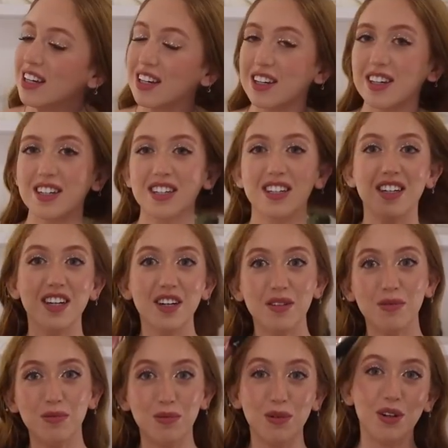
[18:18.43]
Good
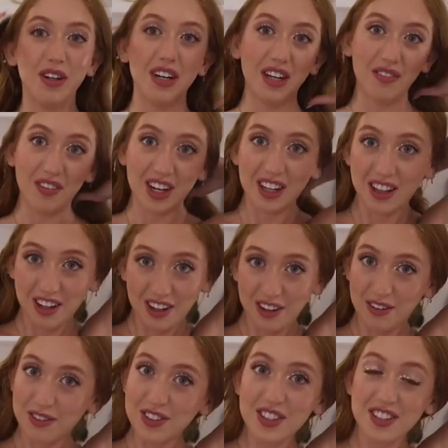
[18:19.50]
morning, my
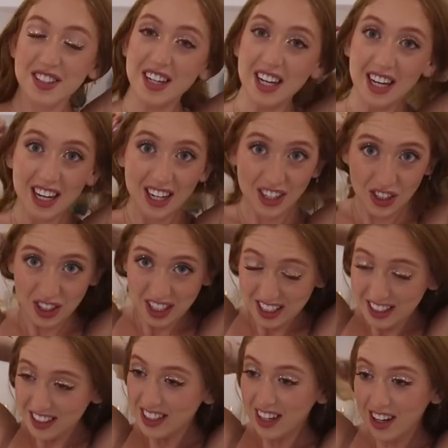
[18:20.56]
loves. As you
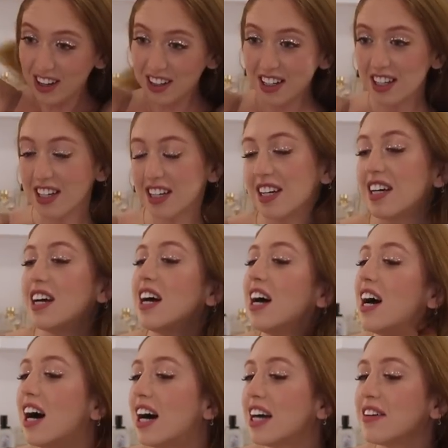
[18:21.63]
can tell,
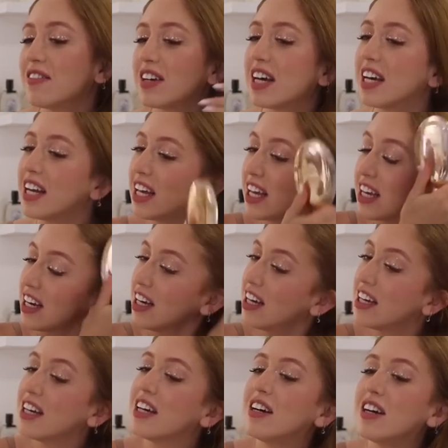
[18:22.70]
I am getting
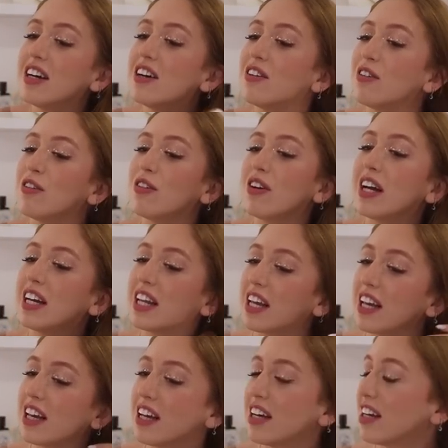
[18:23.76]

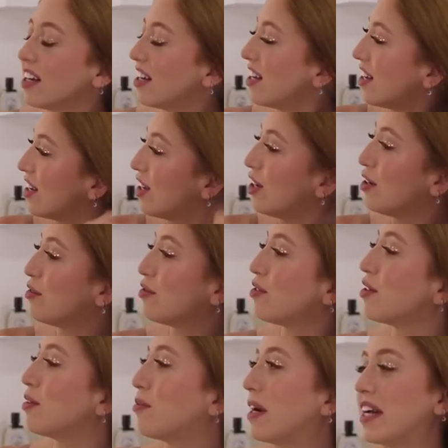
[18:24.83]
ready
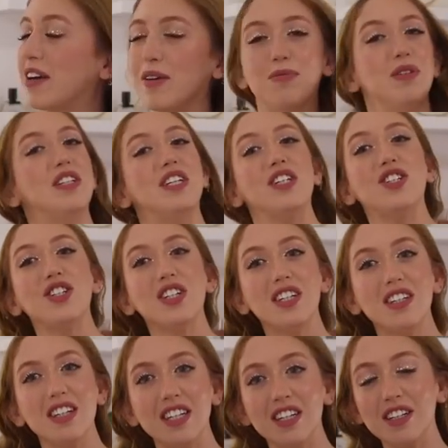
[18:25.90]
for my
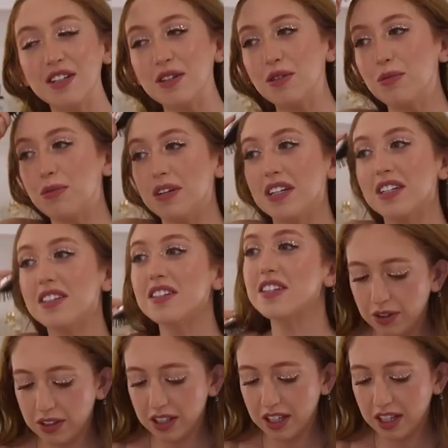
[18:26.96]
competition in a little bit.
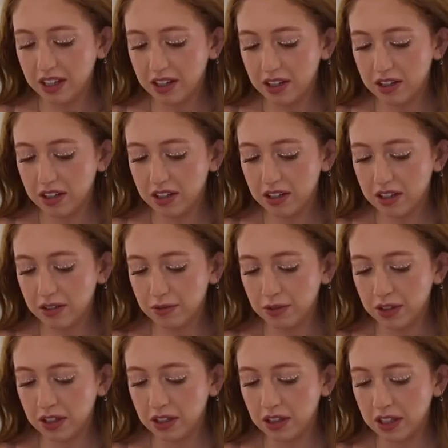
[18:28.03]
Feeling
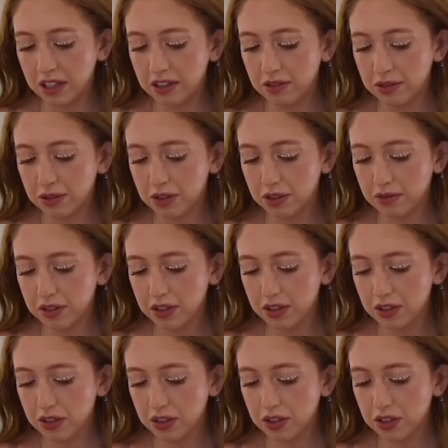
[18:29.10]
a little
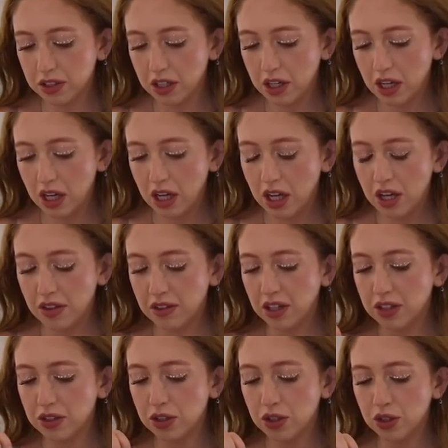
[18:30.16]
nervous.
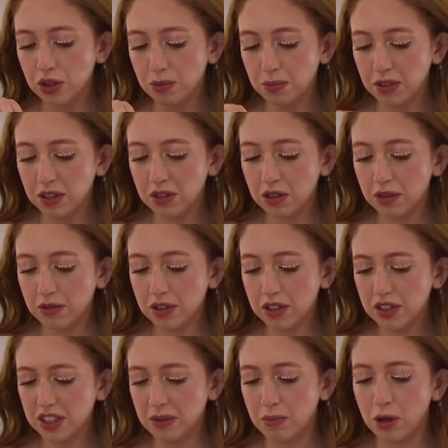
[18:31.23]
Not super
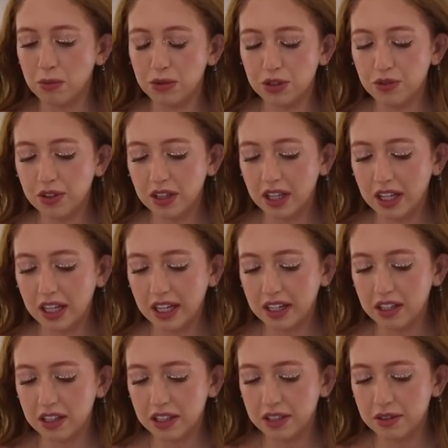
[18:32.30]
nervous, I'm almost feeling like
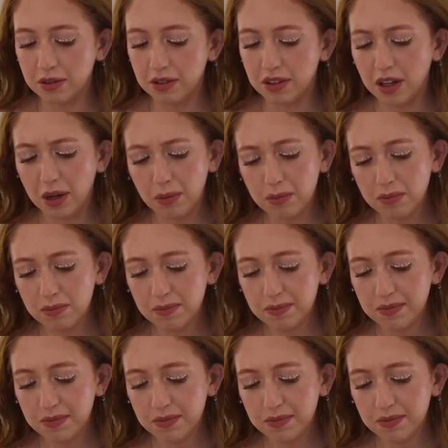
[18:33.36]
a little numb